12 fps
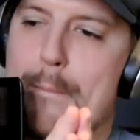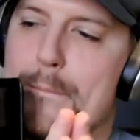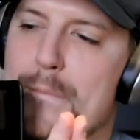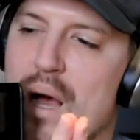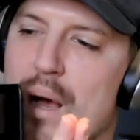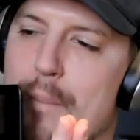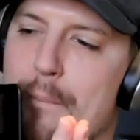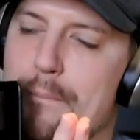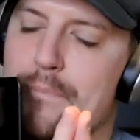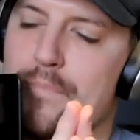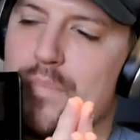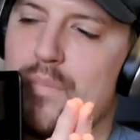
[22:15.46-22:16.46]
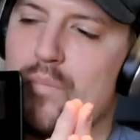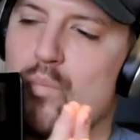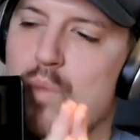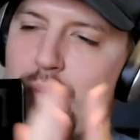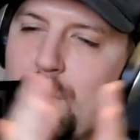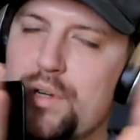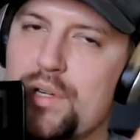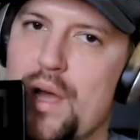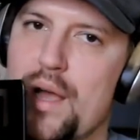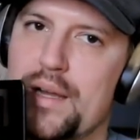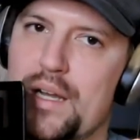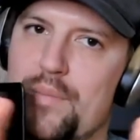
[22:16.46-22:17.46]
um when we're
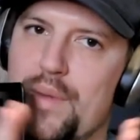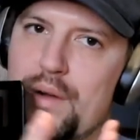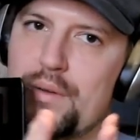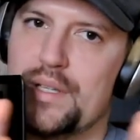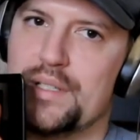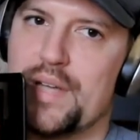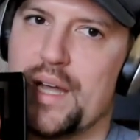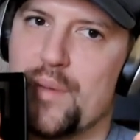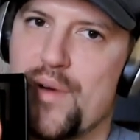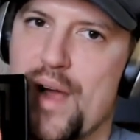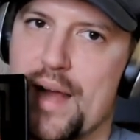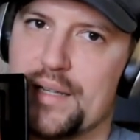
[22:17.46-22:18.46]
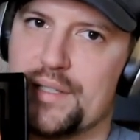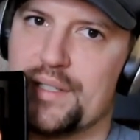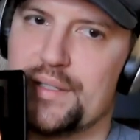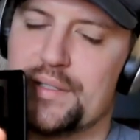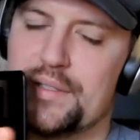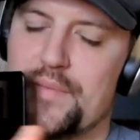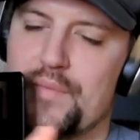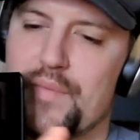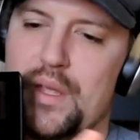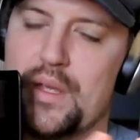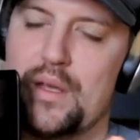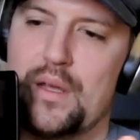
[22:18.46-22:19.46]
talking about these kind of practices
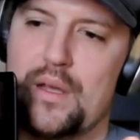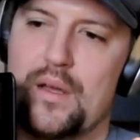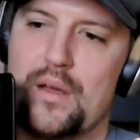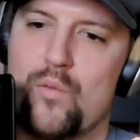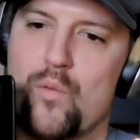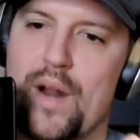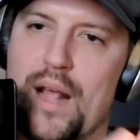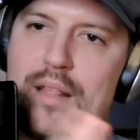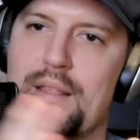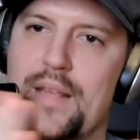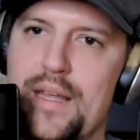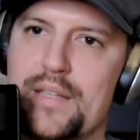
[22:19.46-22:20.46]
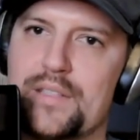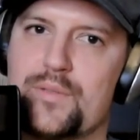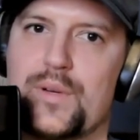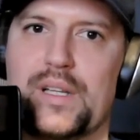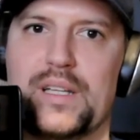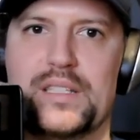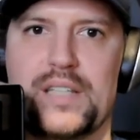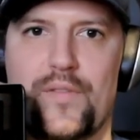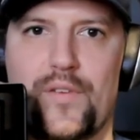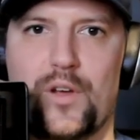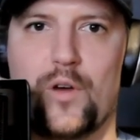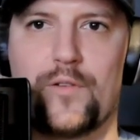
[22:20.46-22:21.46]
what i think is really
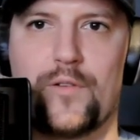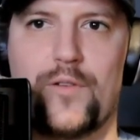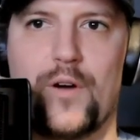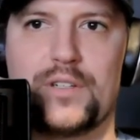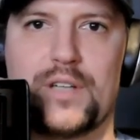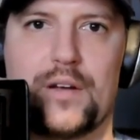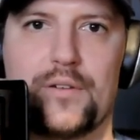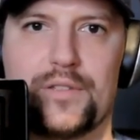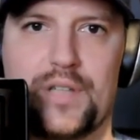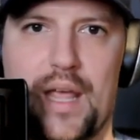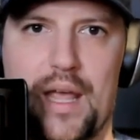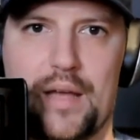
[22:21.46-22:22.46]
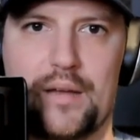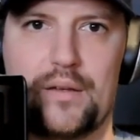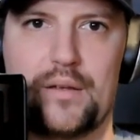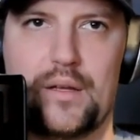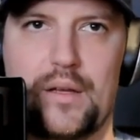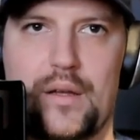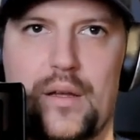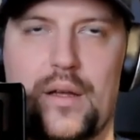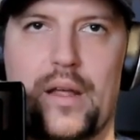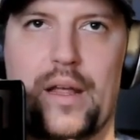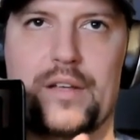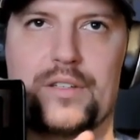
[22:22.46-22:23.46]
difficult for folks to understand
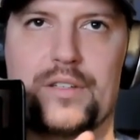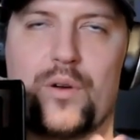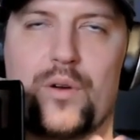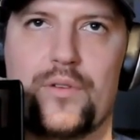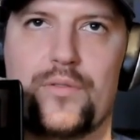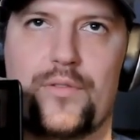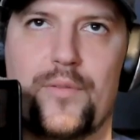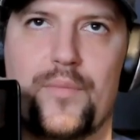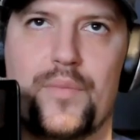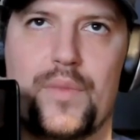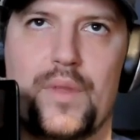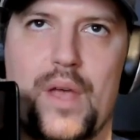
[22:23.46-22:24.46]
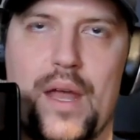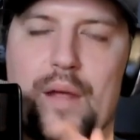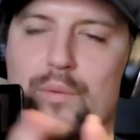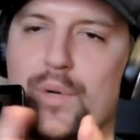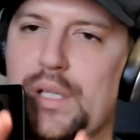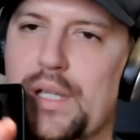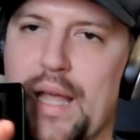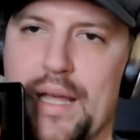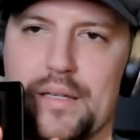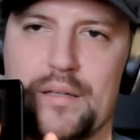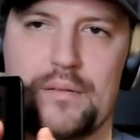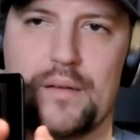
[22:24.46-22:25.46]
is sort of and i really hate
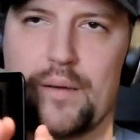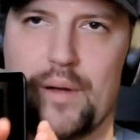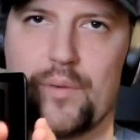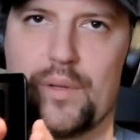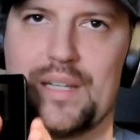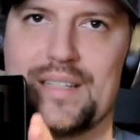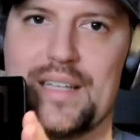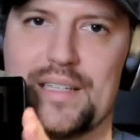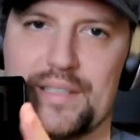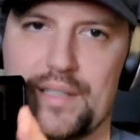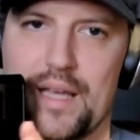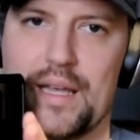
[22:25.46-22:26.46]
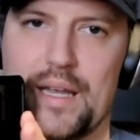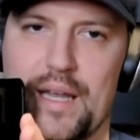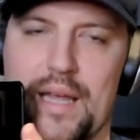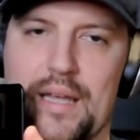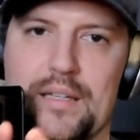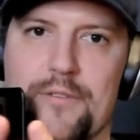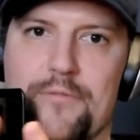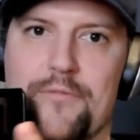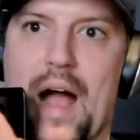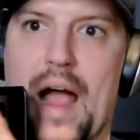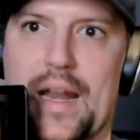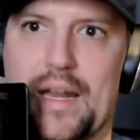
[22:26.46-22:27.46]
I, I really dislike and hate
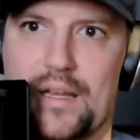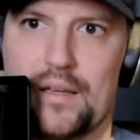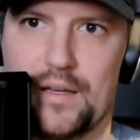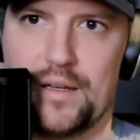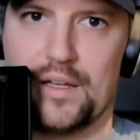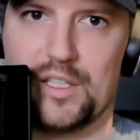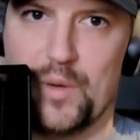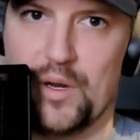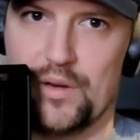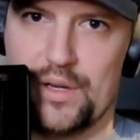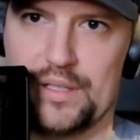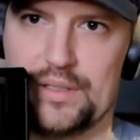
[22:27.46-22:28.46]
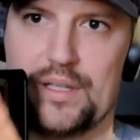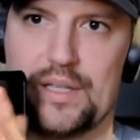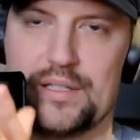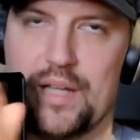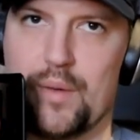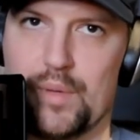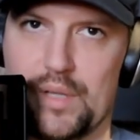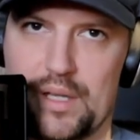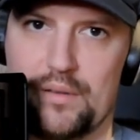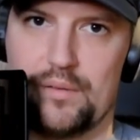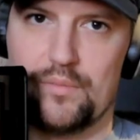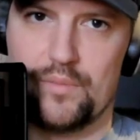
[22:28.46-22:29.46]
defining an experience that's not really
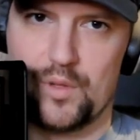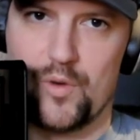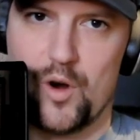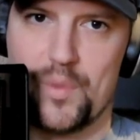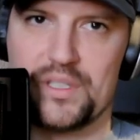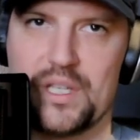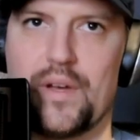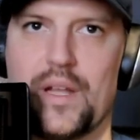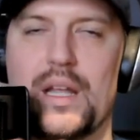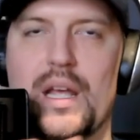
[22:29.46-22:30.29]
the purpose of it